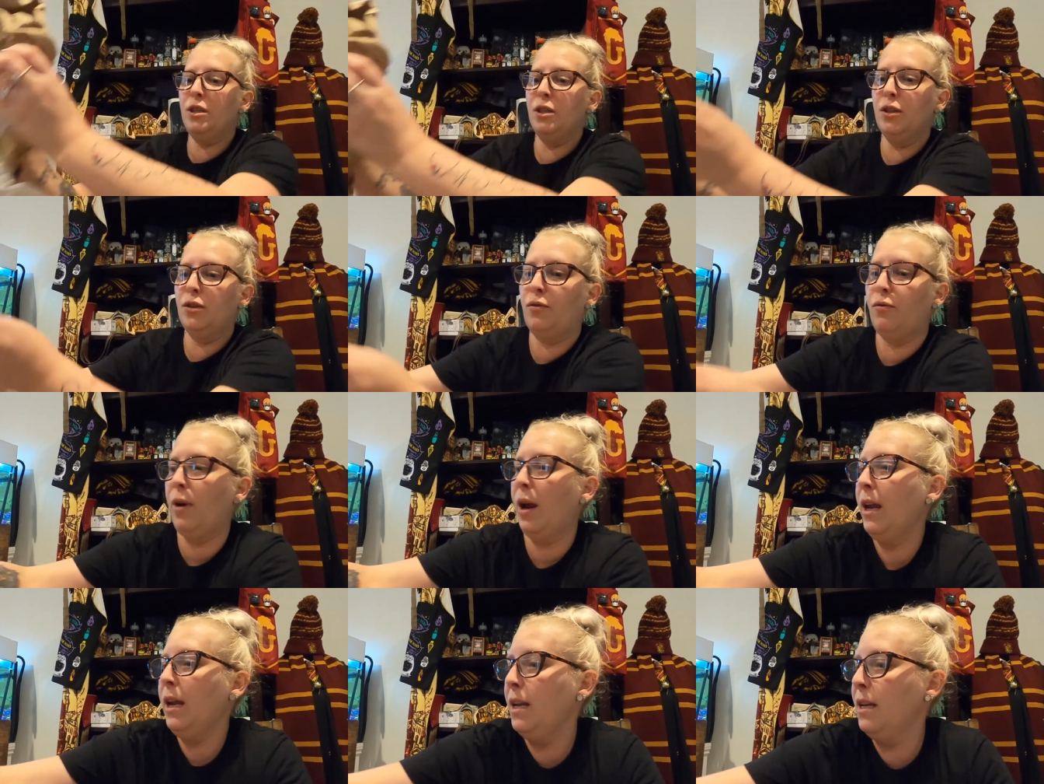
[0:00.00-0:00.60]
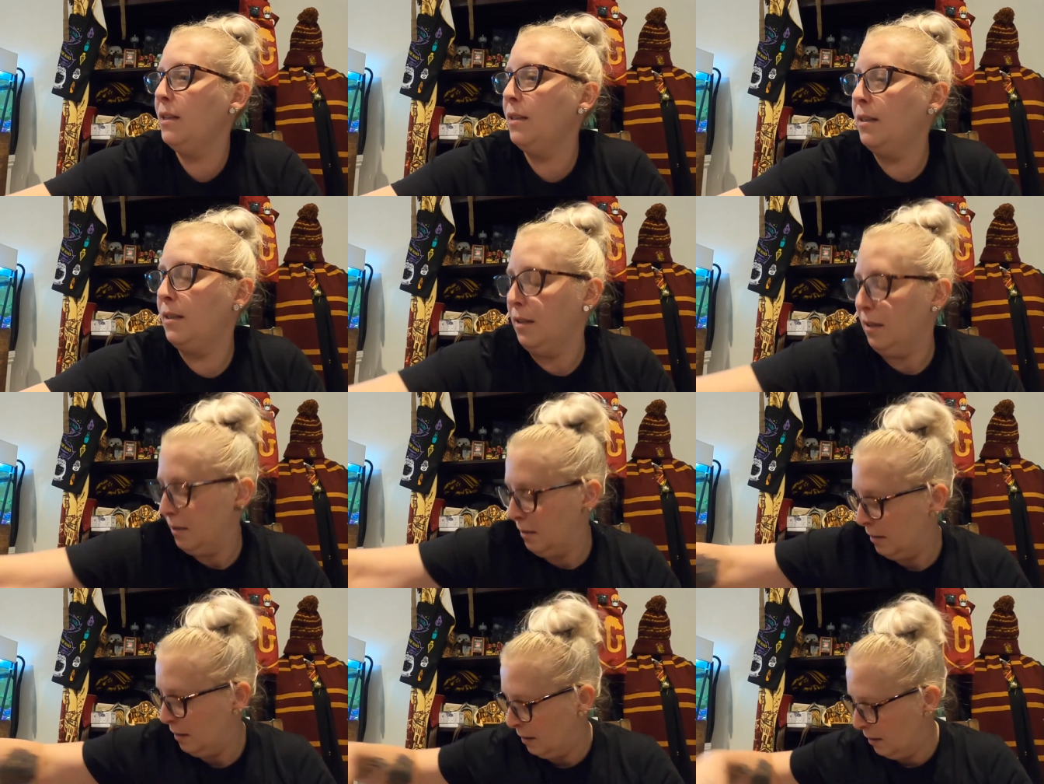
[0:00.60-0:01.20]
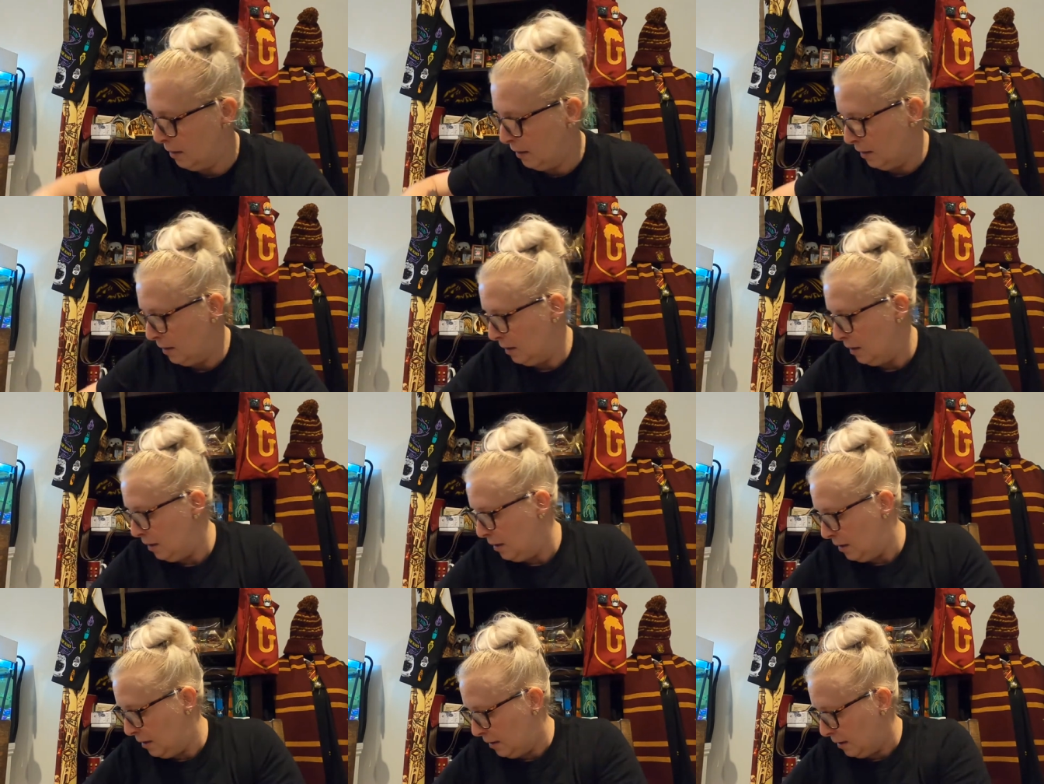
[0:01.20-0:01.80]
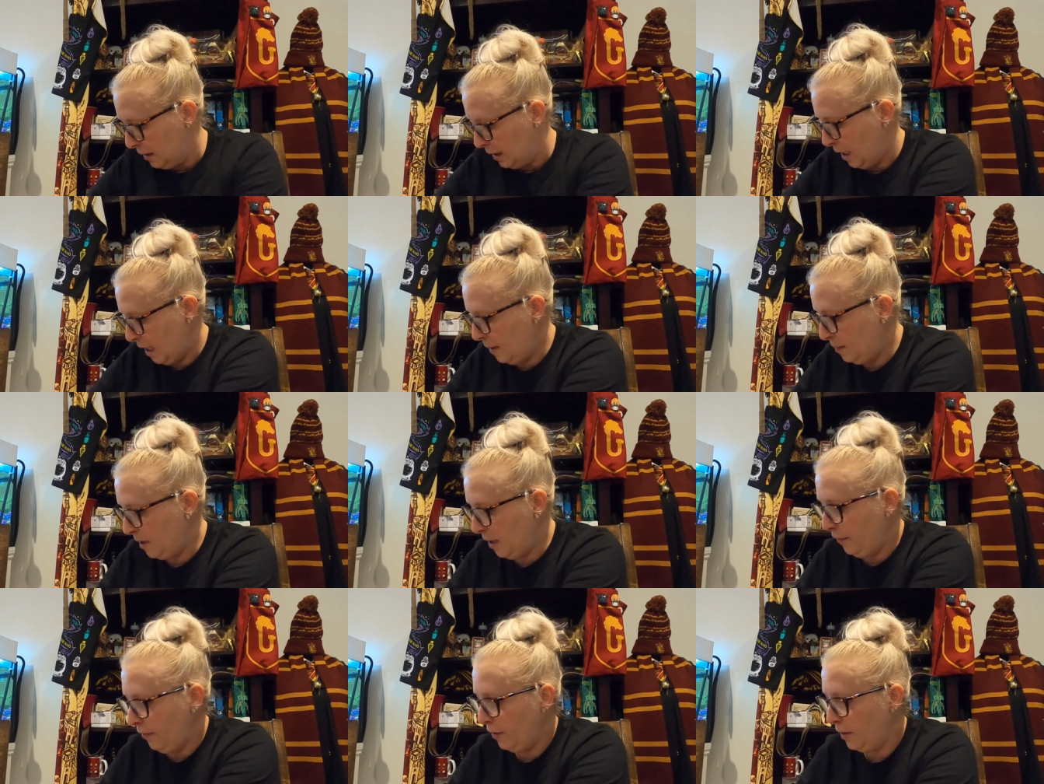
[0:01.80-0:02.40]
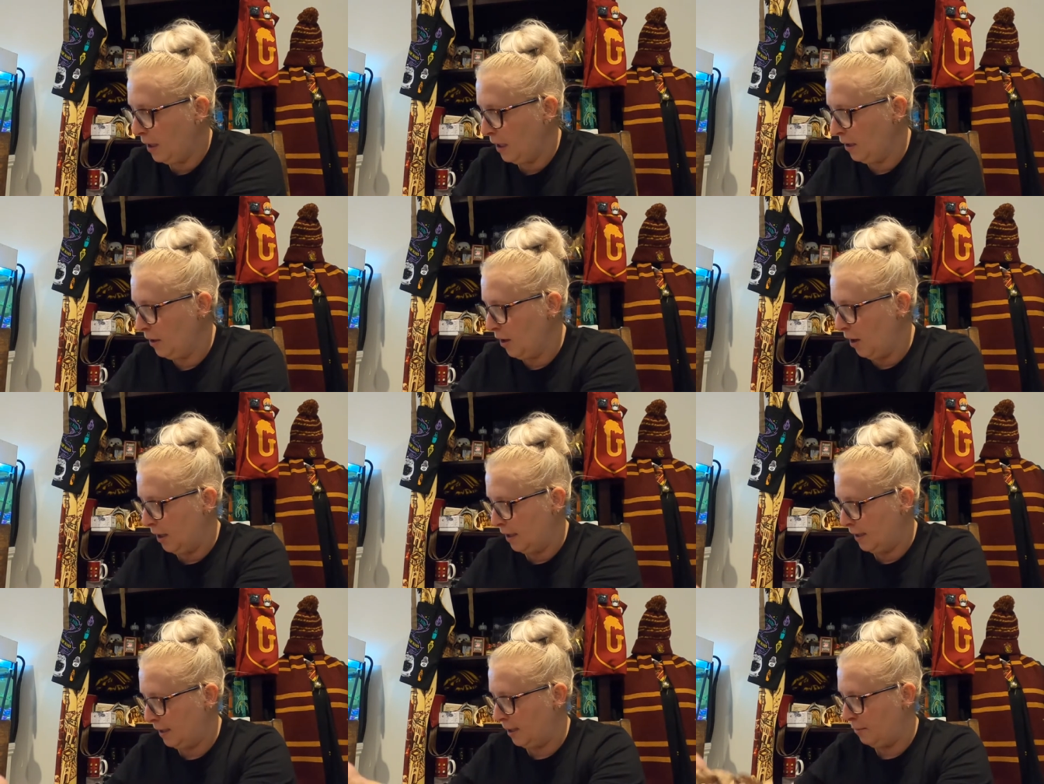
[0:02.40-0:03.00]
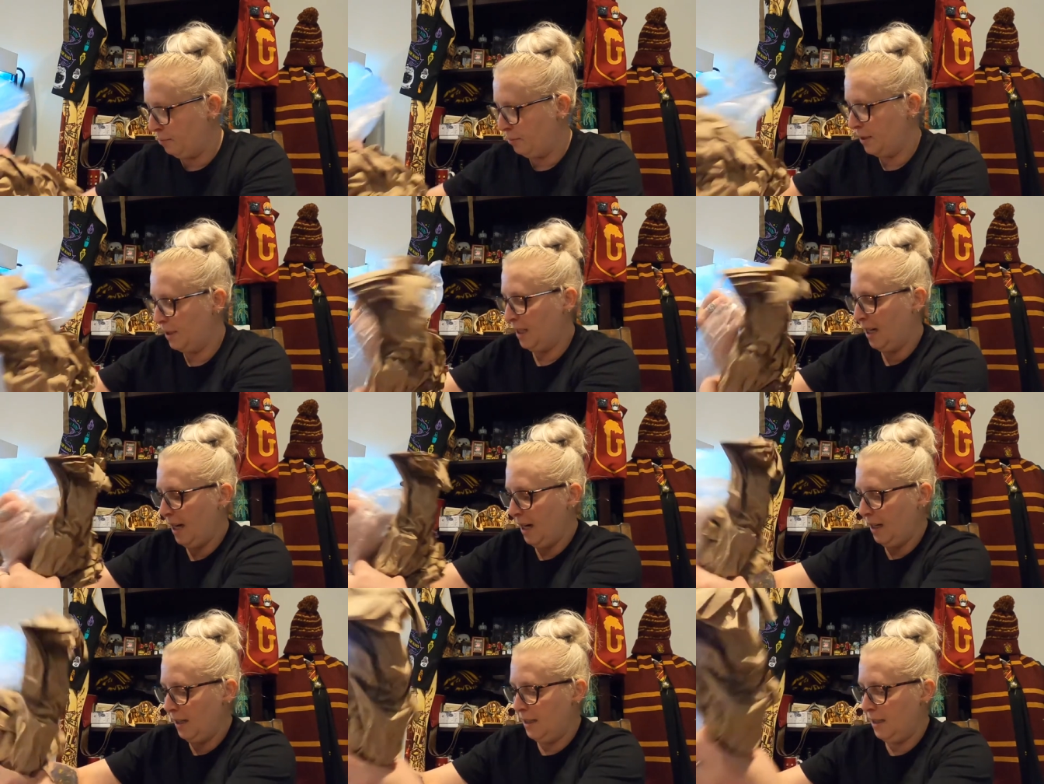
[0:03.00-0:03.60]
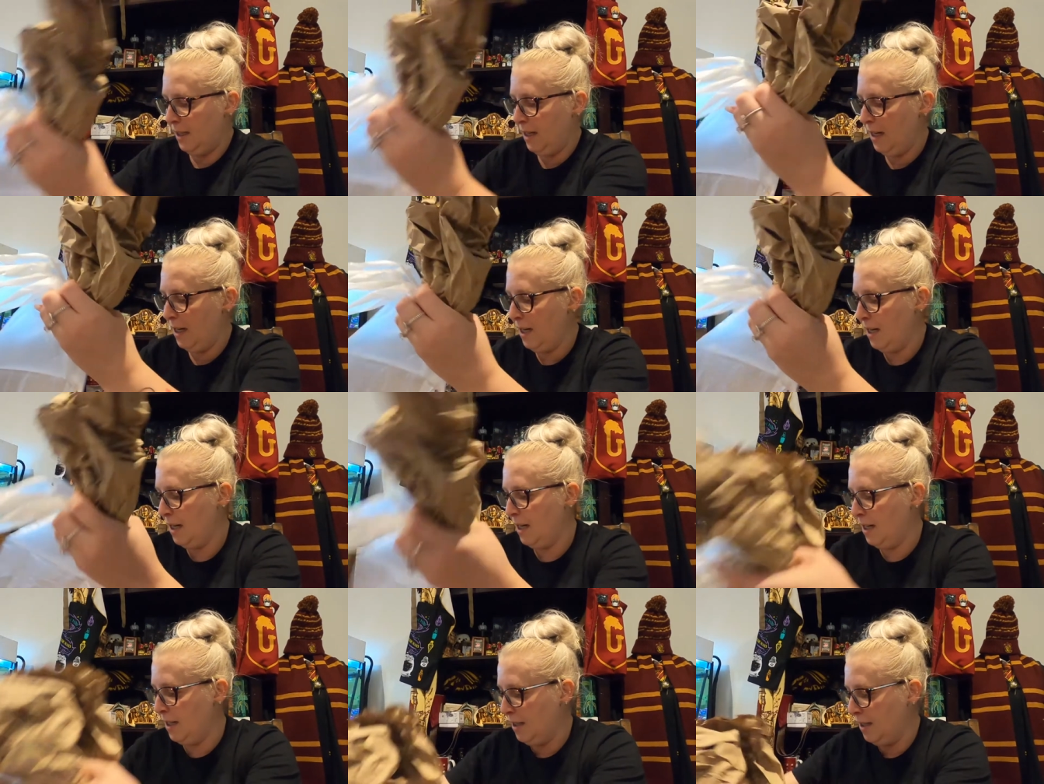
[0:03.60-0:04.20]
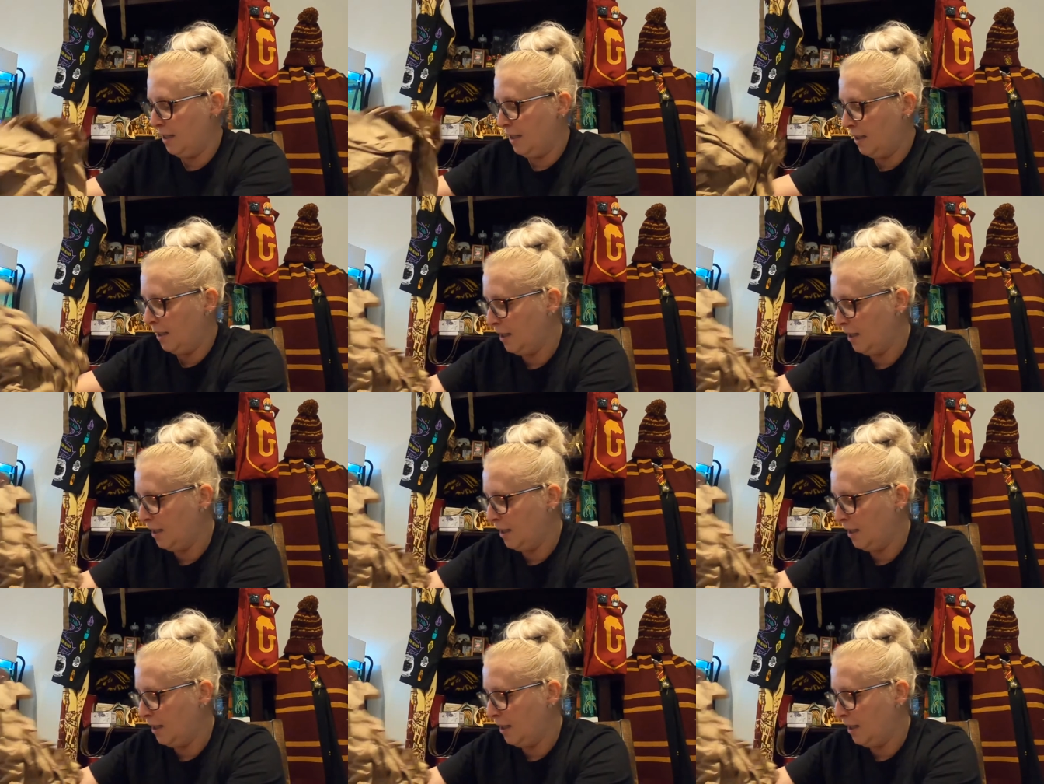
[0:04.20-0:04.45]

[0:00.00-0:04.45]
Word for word: which is great. Keeps everything nicely protected.